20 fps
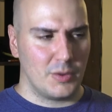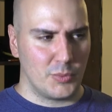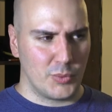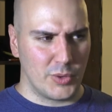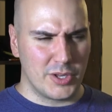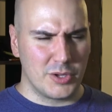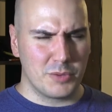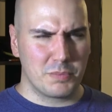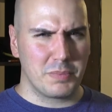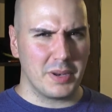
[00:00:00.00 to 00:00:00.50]

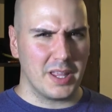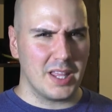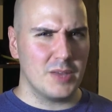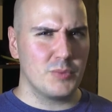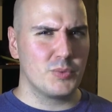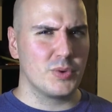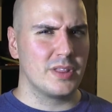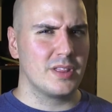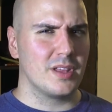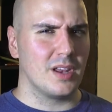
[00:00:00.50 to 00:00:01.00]
When you play
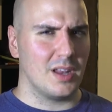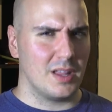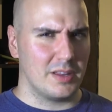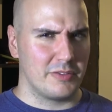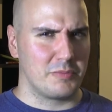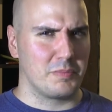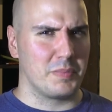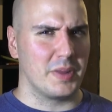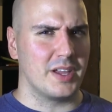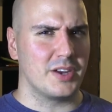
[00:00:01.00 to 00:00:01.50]
with a lot
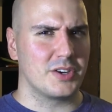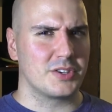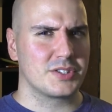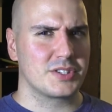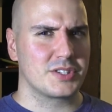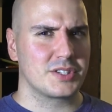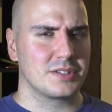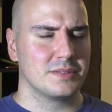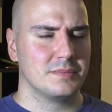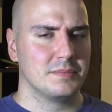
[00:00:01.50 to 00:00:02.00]
of
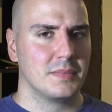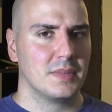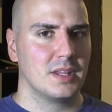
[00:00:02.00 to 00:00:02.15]
players,